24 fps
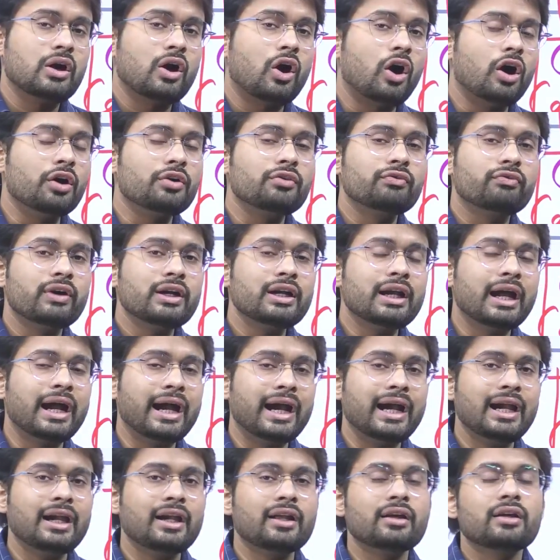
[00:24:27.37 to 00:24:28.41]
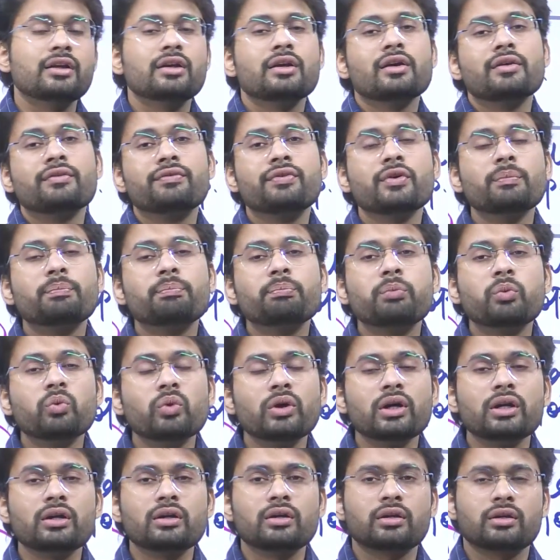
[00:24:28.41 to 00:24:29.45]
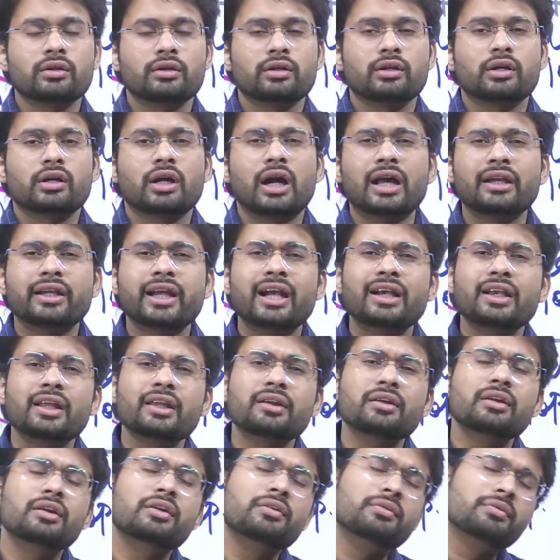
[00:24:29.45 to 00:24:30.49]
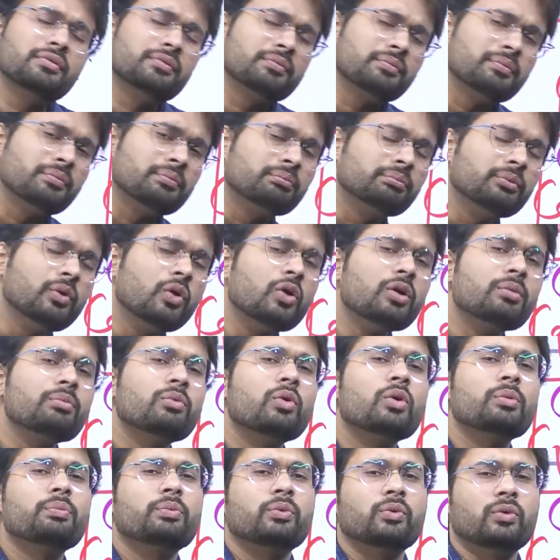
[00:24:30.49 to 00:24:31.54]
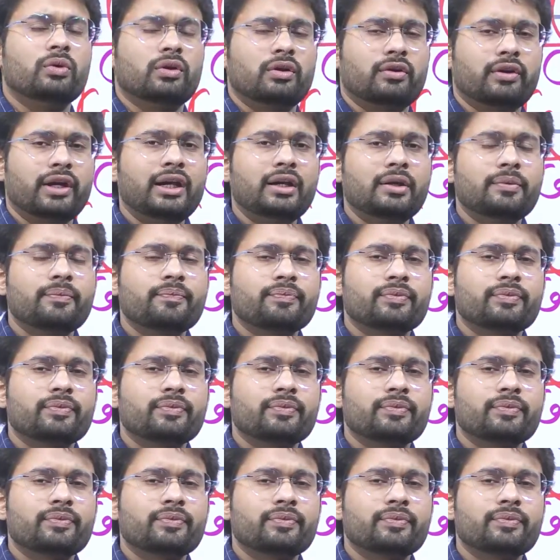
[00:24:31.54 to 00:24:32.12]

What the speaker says: On one hand, few poor are getting more and more poor, right?